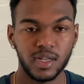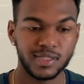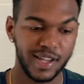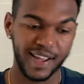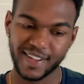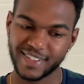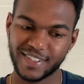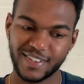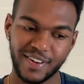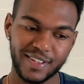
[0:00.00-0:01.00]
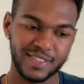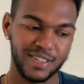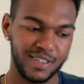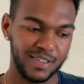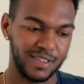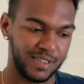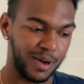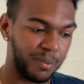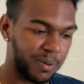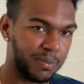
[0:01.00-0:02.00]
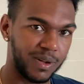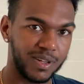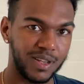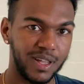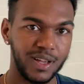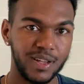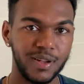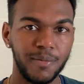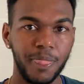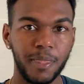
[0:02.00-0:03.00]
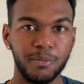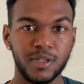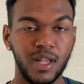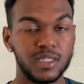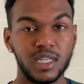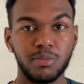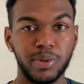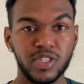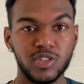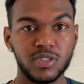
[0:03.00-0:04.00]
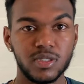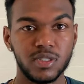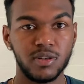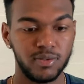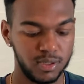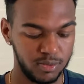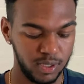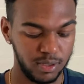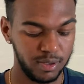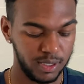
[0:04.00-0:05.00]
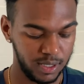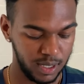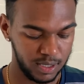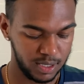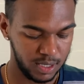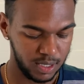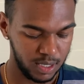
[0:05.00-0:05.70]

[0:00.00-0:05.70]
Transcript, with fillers: It's not as great as the GoPro, I'm not gonna lie, but like taking pictures and stuff is really really nice.